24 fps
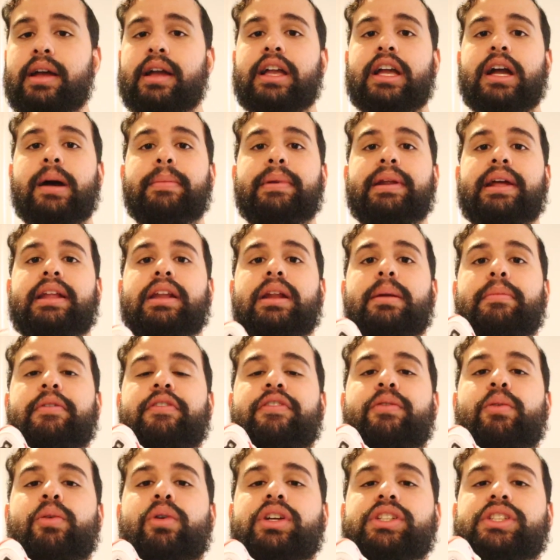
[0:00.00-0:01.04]
Coming in at number
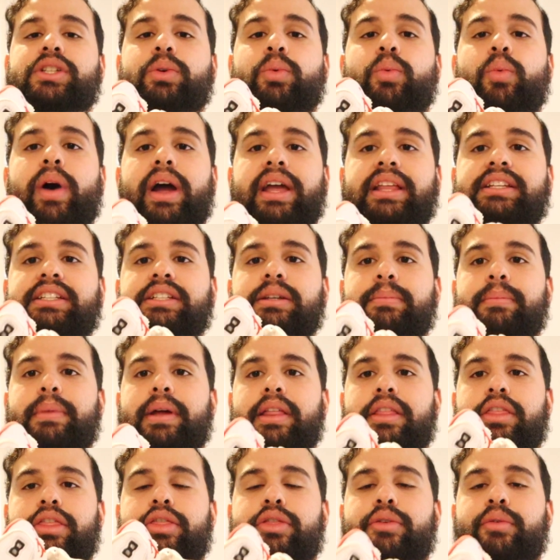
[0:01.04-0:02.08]
4 is the White
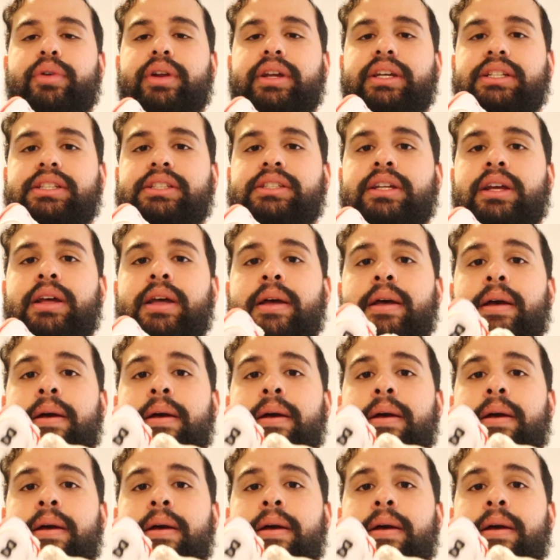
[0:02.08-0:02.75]
Cement 3s.